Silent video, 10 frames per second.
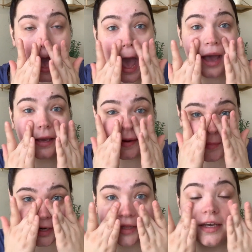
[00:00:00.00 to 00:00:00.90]
I can
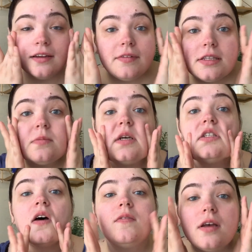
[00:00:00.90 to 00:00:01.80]
barely convince
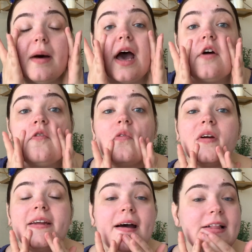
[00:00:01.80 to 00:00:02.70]
myself to buy a
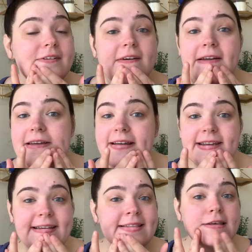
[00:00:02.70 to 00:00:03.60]
$40
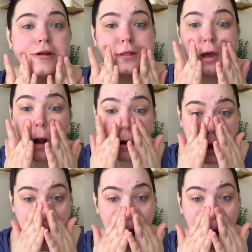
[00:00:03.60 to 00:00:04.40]
foundation, let alone